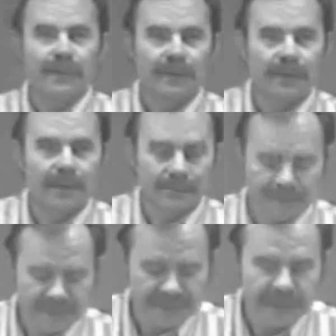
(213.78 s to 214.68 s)
uh,
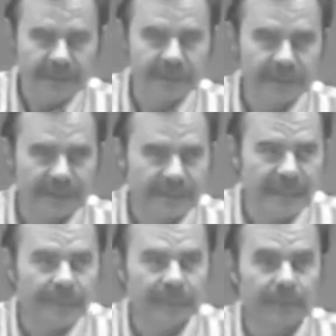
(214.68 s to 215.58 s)
procedure is
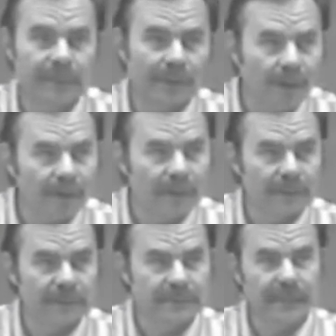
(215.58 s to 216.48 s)
applicable to
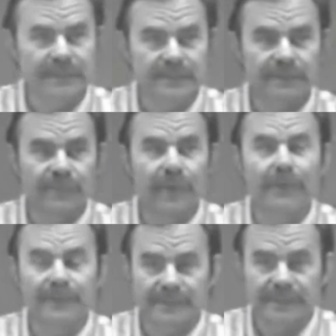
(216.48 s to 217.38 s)
all sizes of
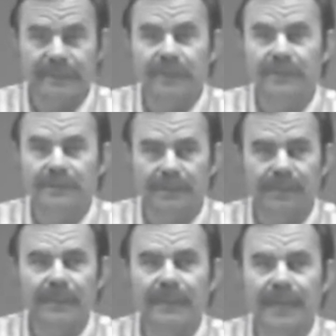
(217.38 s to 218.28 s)
wineries, even
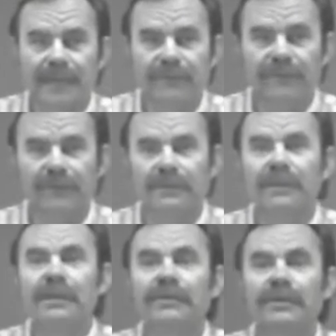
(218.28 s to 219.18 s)
completely hand-filled.
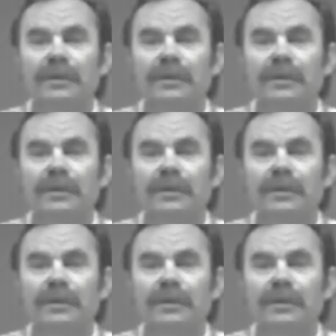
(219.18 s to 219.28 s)
There